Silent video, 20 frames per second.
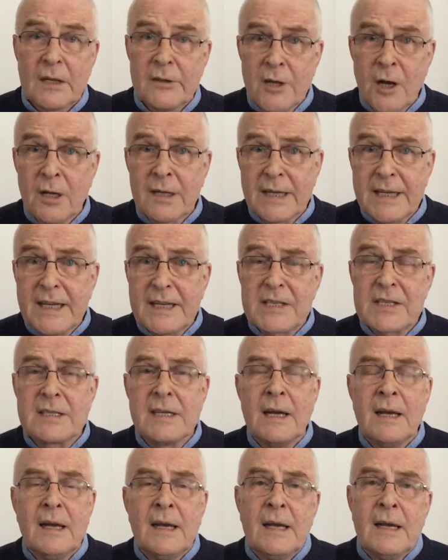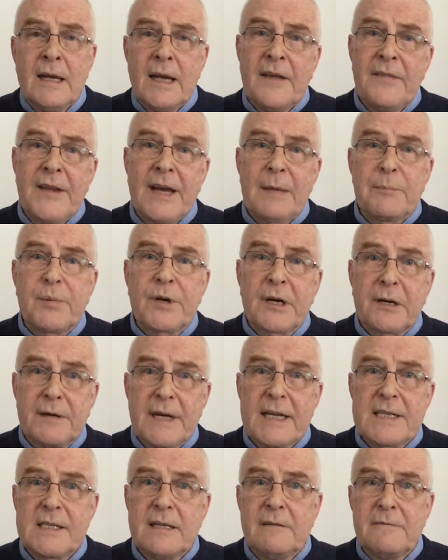not least in that
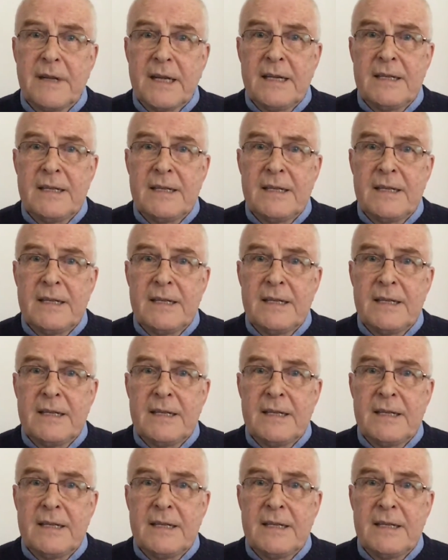progressive